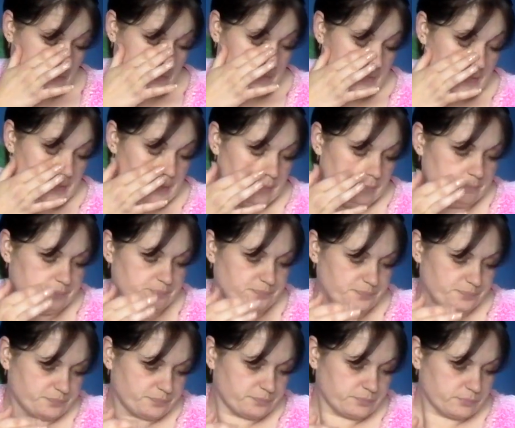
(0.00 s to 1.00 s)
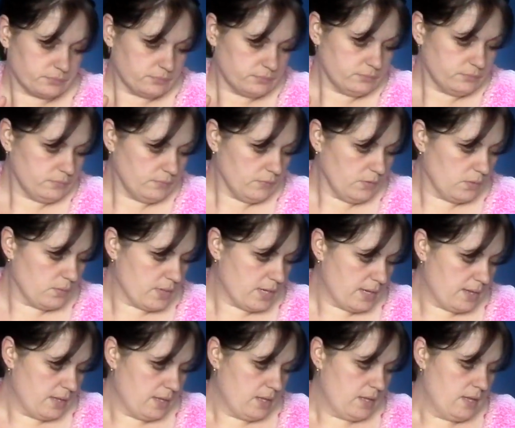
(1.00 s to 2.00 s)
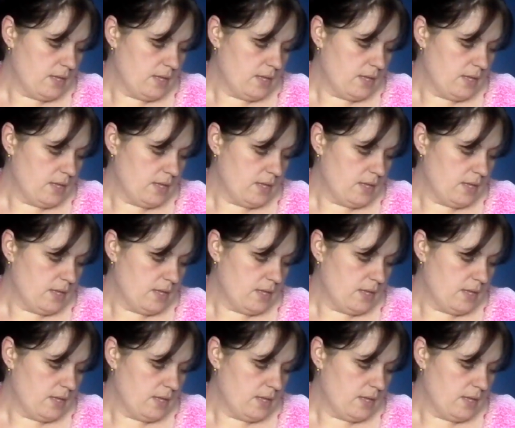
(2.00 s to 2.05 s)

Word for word: Okay.